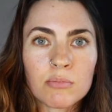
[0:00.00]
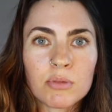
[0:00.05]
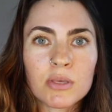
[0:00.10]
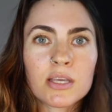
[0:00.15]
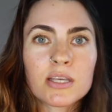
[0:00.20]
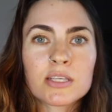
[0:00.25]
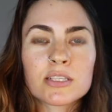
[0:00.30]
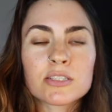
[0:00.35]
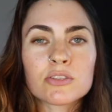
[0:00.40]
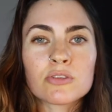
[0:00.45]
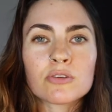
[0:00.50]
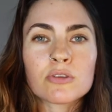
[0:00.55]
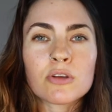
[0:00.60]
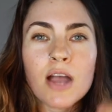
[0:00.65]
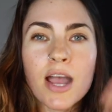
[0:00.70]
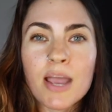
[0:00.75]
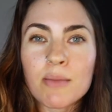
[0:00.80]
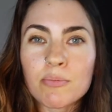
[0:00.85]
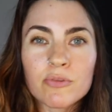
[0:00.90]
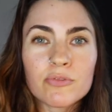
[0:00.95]
because you're
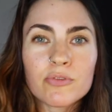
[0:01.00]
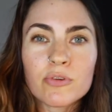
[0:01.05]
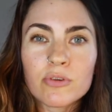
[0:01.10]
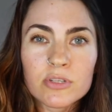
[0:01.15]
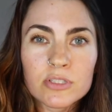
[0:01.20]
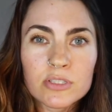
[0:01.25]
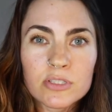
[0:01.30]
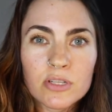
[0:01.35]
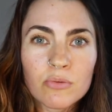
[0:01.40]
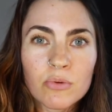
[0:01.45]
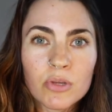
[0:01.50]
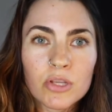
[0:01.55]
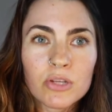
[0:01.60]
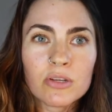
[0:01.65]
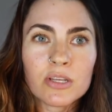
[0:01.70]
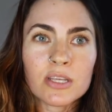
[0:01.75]
hyper-focused on what you're